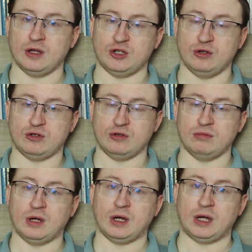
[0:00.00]
due
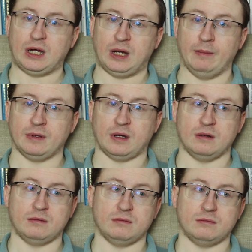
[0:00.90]
to
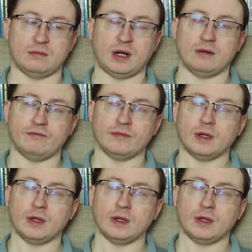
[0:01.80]
Amazon. Well,